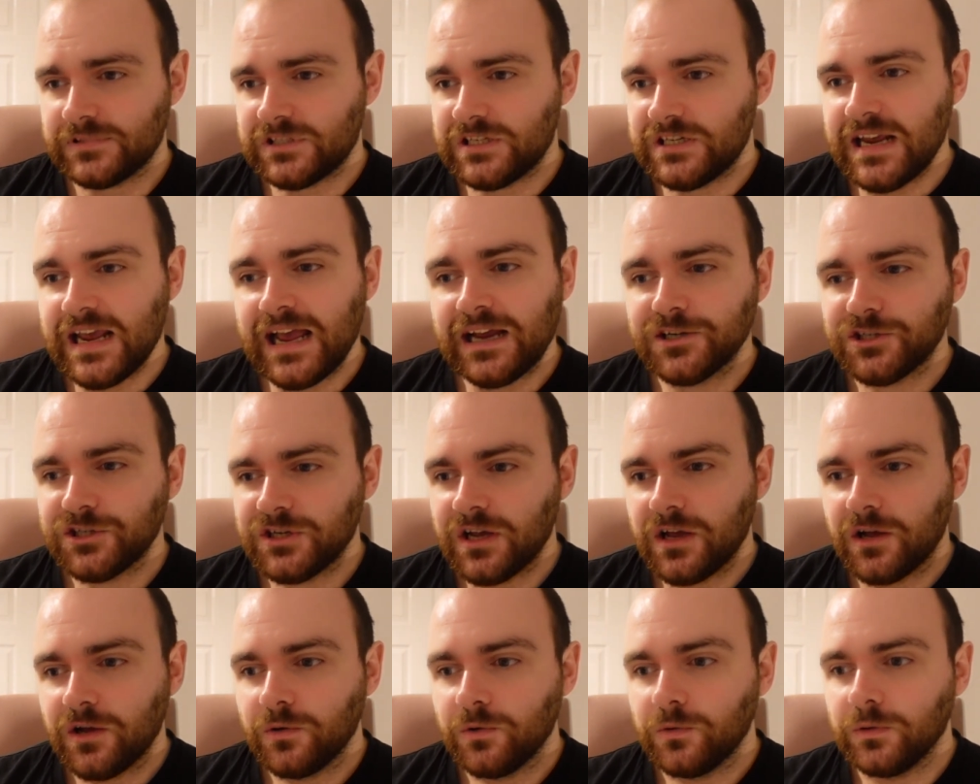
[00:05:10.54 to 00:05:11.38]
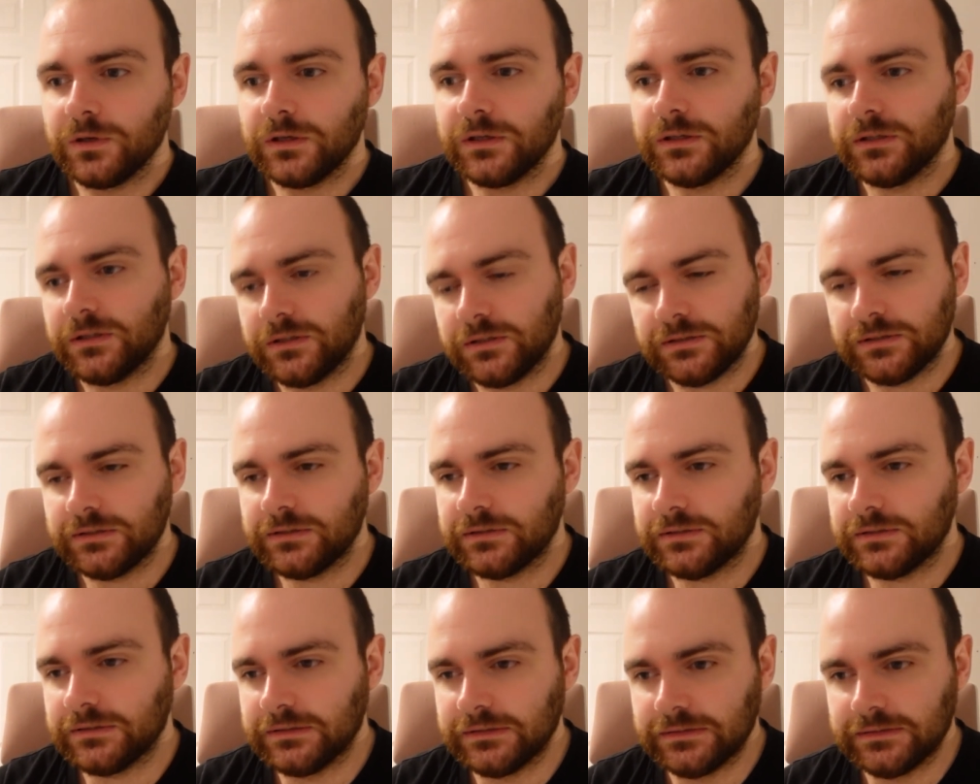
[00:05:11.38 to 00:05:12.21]
Diageo,
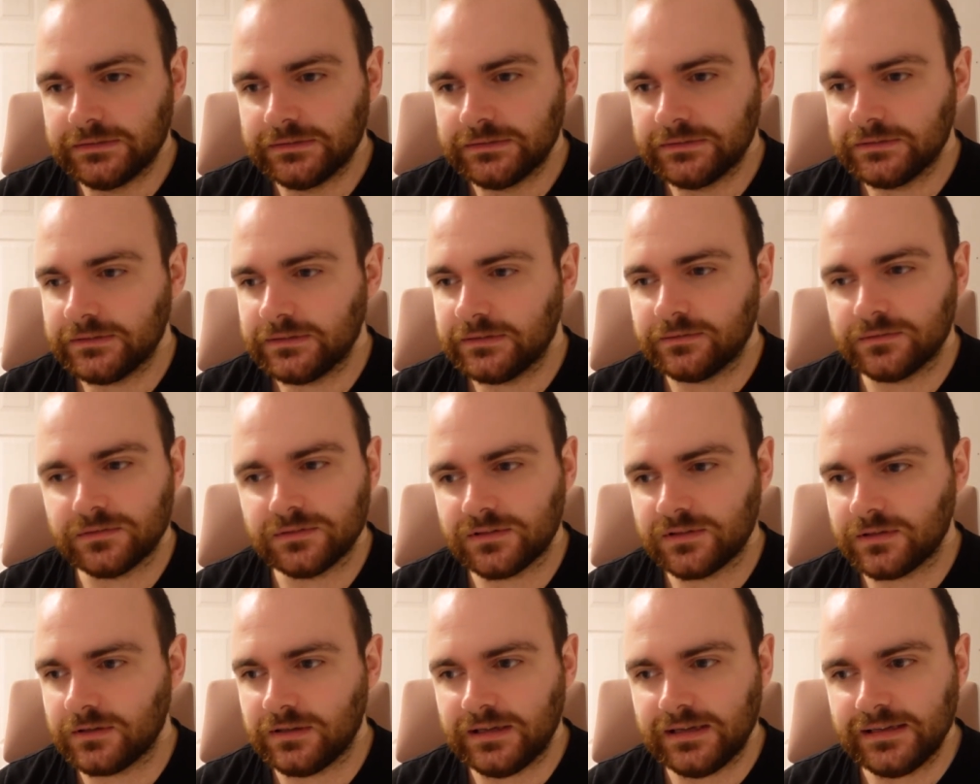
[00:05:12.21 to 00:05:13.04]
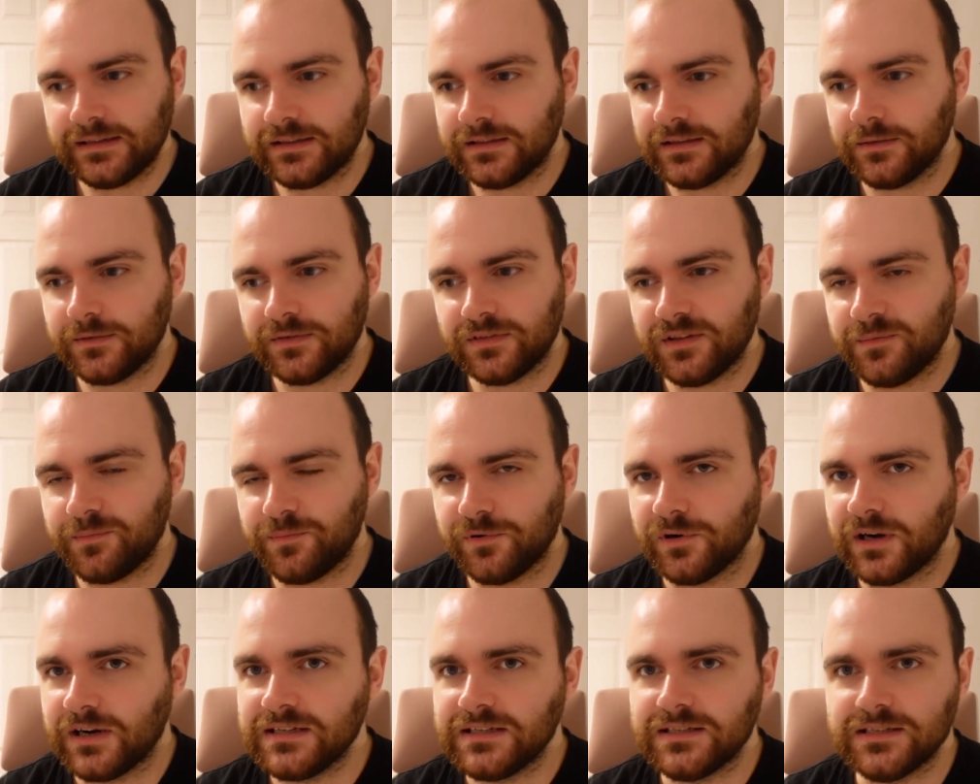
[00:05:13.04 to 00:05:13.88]
like, the, the
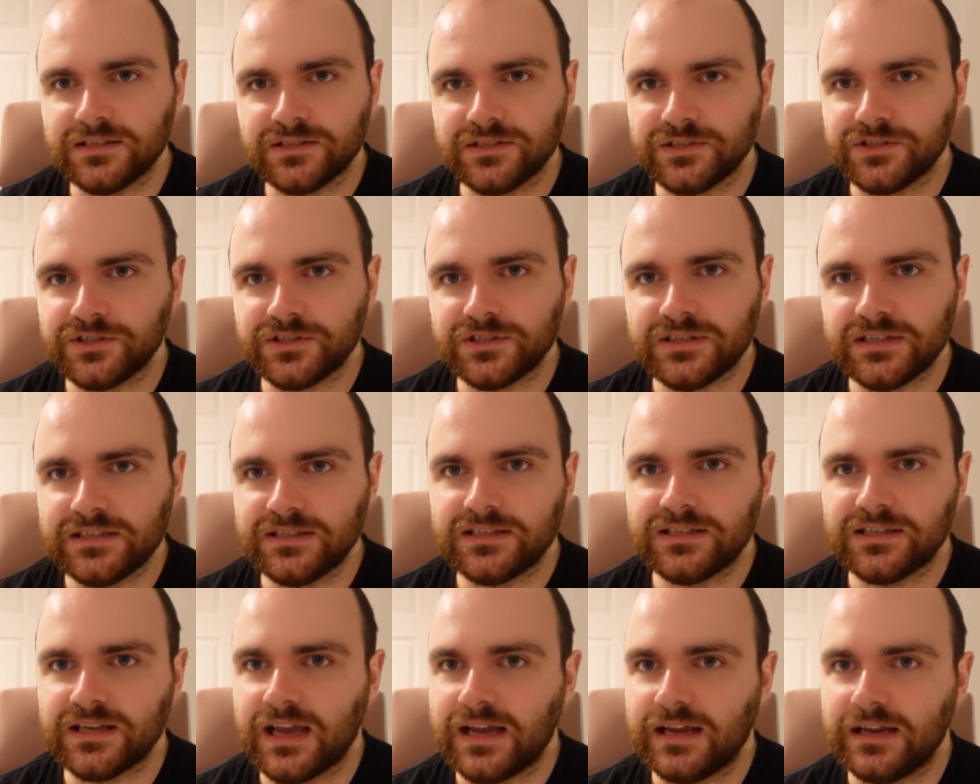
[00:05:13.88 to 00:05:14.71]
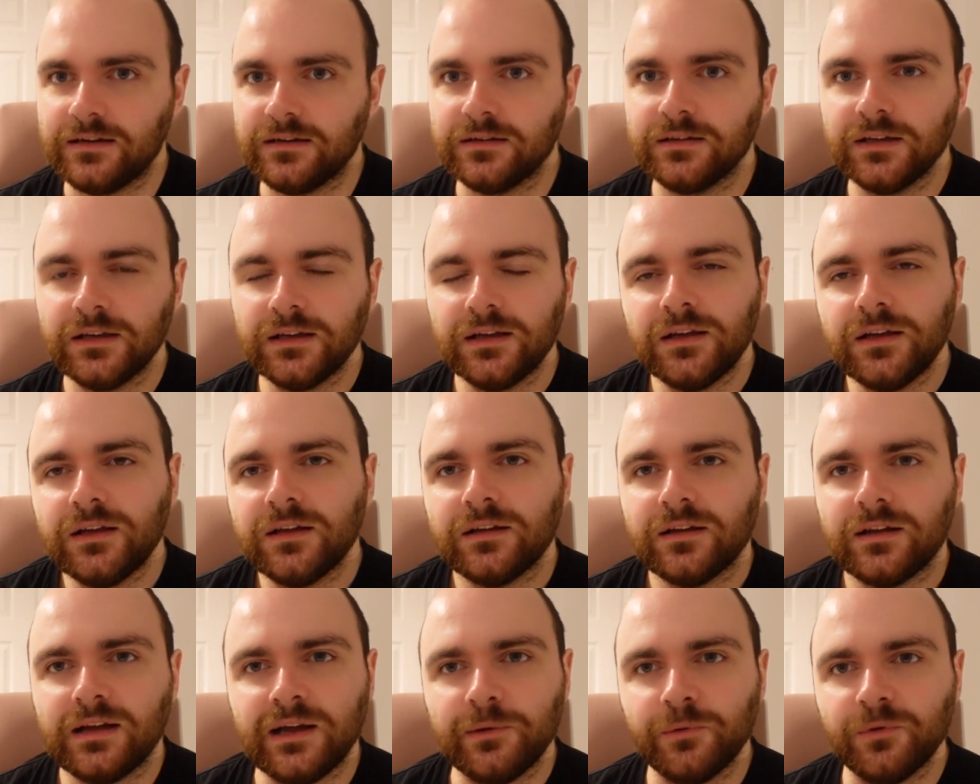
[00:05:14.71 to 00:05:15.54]
prices are just insane.
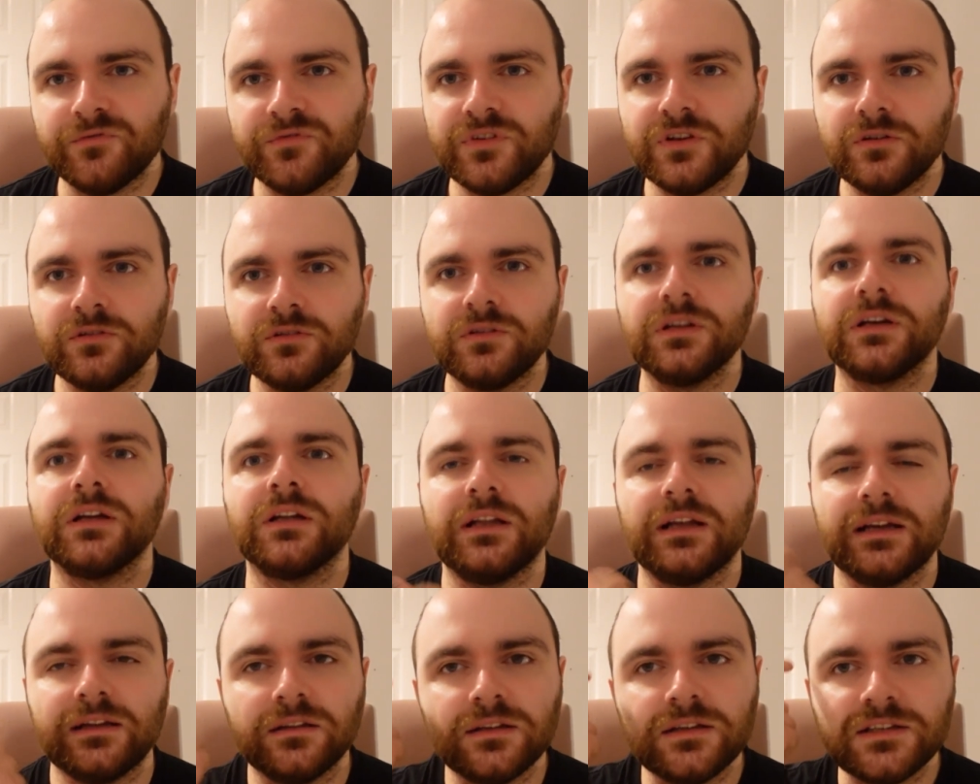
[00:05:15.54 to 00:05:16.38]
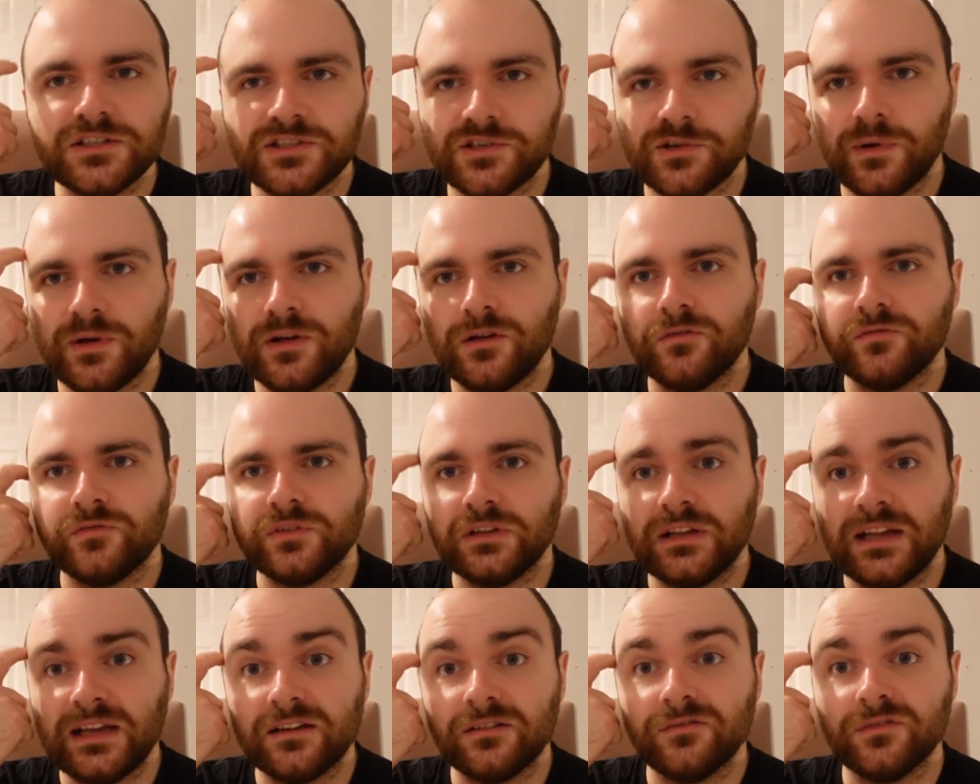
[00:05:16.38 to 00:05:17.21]
I reviewed the Clynelish 12 and
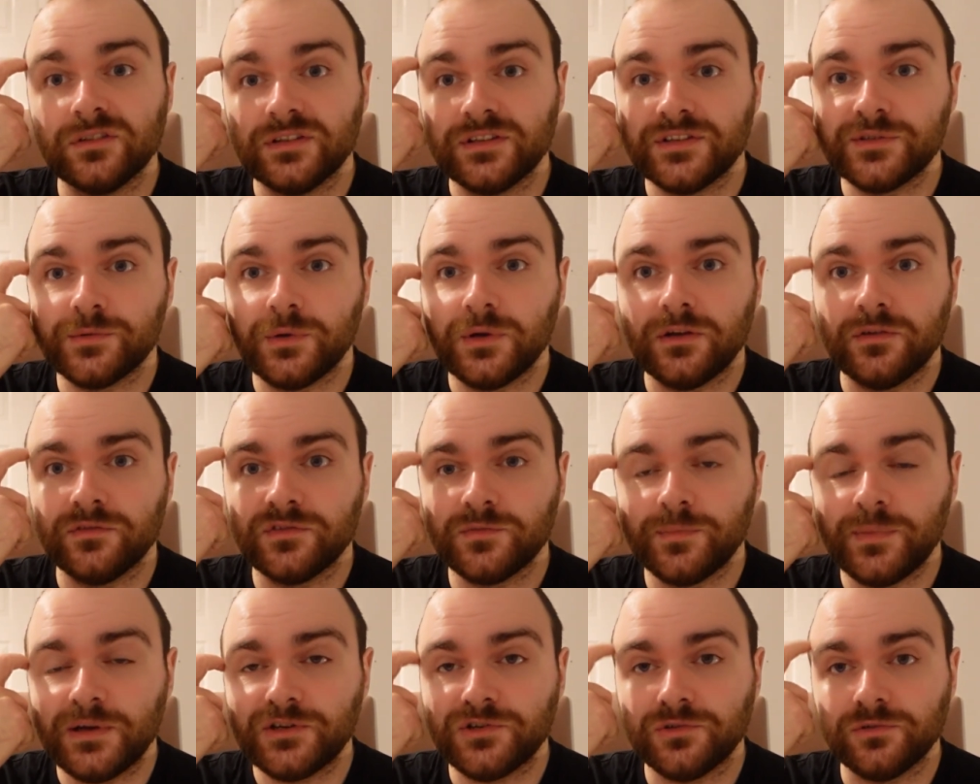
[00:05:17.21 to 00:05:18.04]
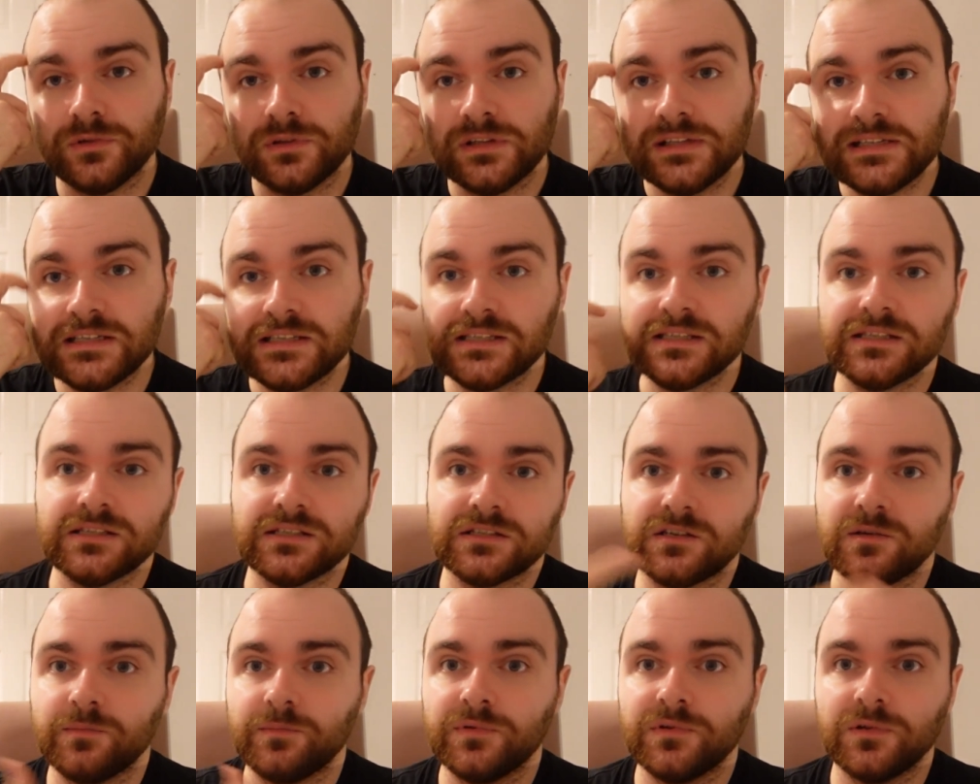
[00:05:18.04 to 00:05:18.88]
Lagavulin 12 special releases a
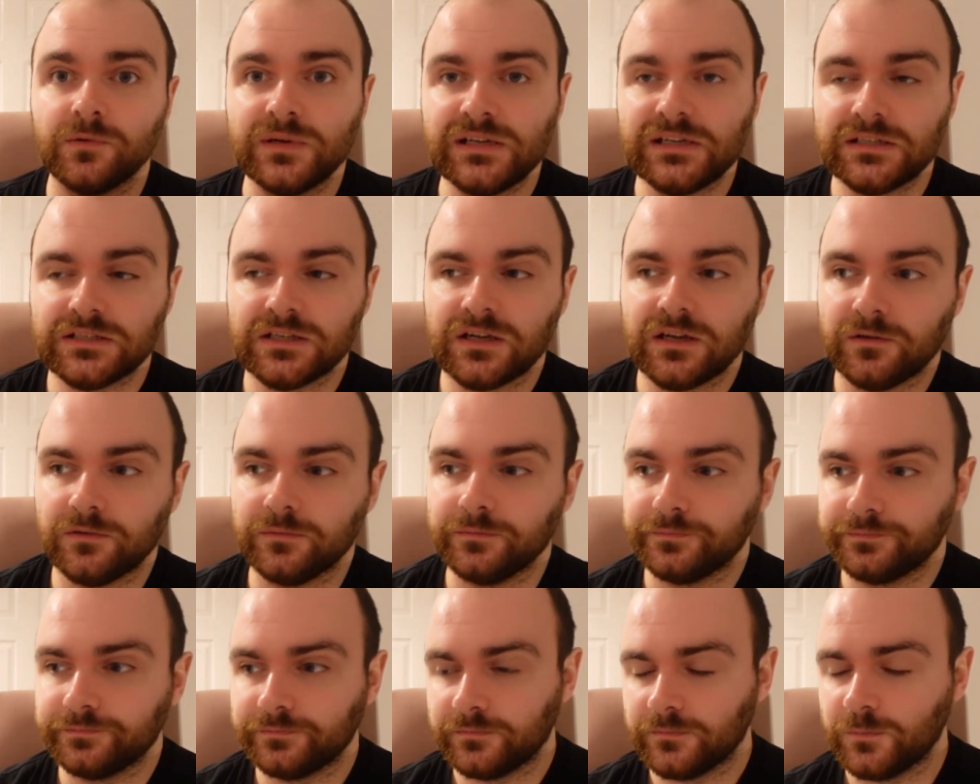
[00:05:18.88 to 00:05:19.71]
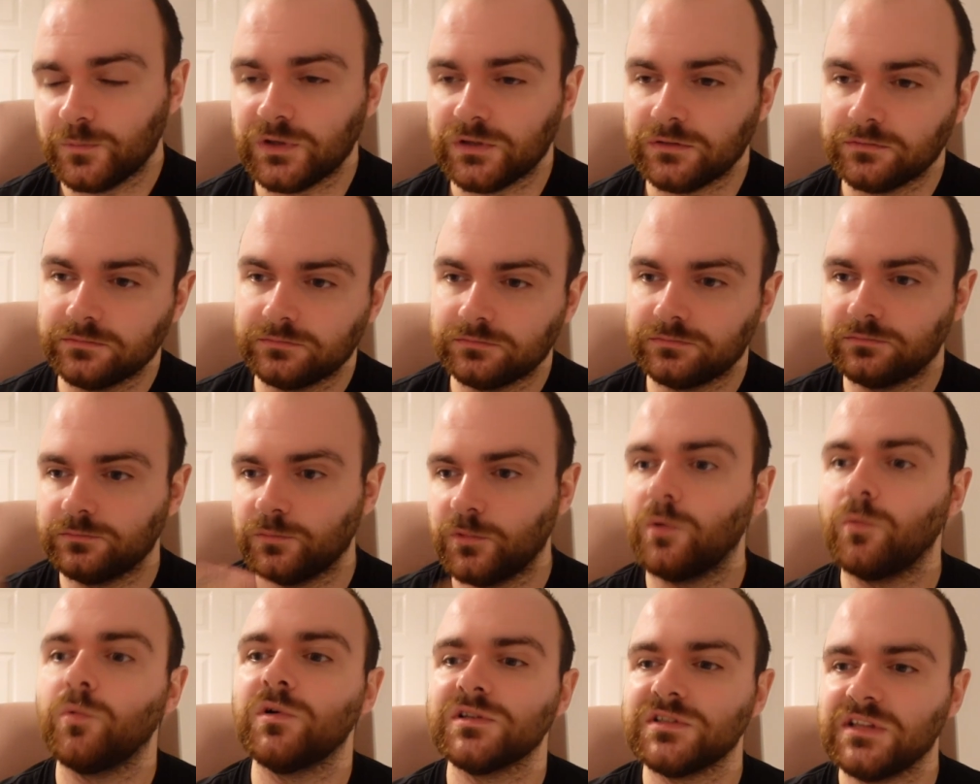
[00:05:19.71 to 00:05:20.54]
couple of weeks ago. Well,
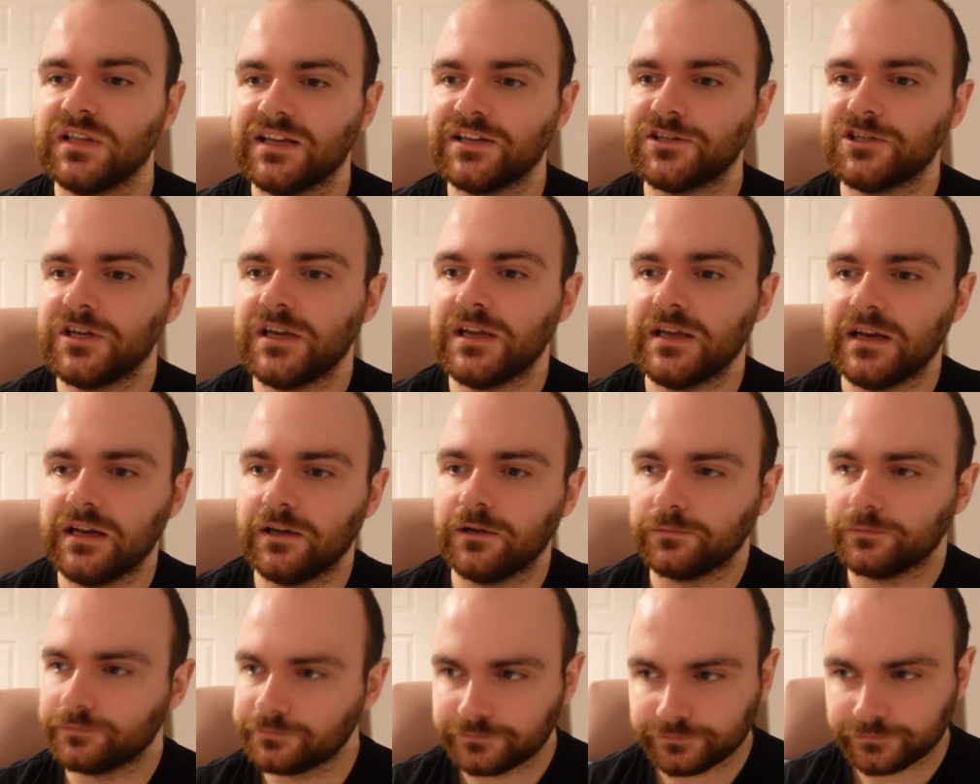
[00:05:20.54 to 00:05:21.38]
what was last year now?